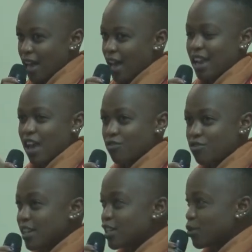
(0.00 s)
and I
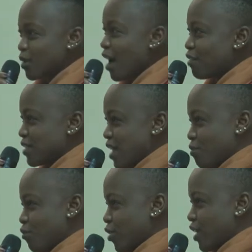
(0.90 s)
really don't have
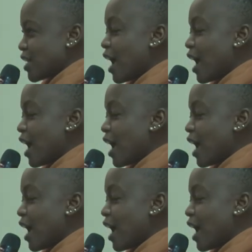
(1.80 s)
time for it.